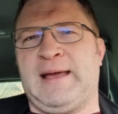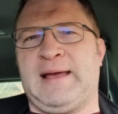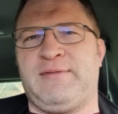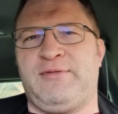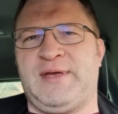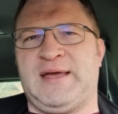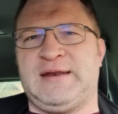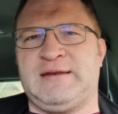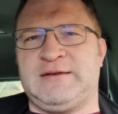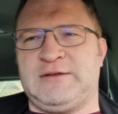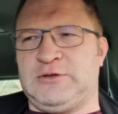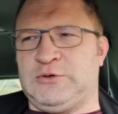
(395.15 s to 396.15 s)
and
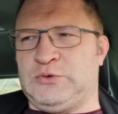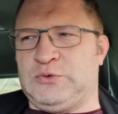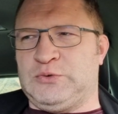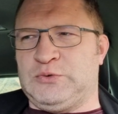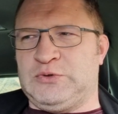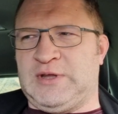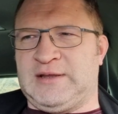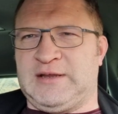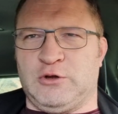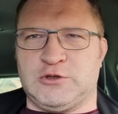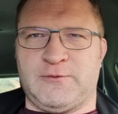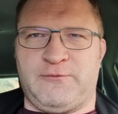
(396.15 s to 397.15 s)
then
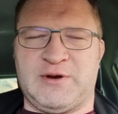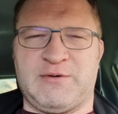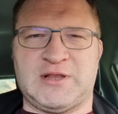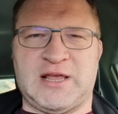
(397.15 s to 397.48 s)
they also figure